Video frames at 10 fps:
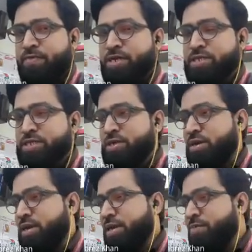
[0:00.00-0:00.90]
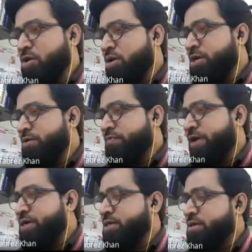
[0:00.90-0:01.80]
function, let me call it
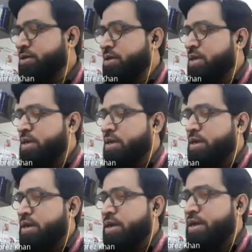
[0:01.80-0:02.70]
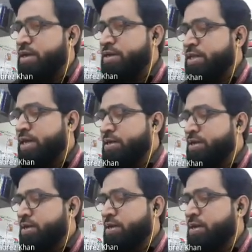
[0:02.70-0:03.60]
fact, and
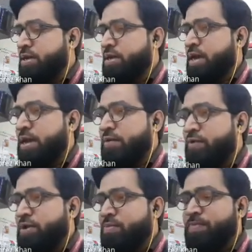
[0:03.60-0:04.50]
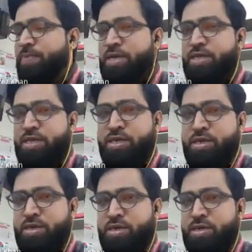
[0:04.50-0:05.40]
then I will be
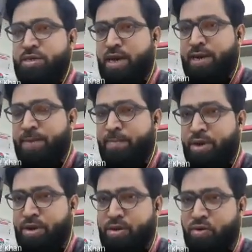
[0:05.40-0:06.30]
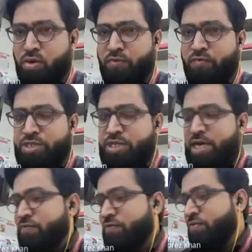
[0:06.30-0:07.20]
passing a number of which
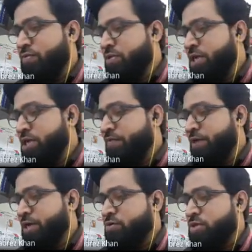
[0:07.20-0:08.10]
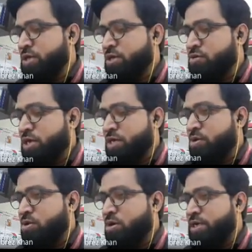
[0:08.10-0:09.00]
I need a factorial. So let
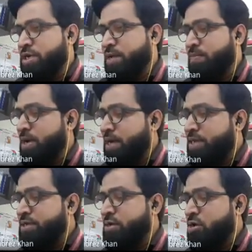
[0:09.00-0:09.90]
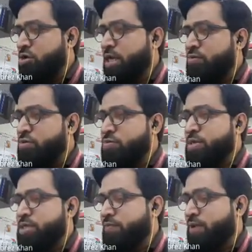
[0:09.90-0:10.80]
me call it num. I need not have to
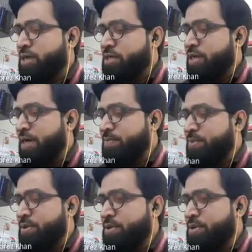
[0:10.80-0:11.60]
specify the type.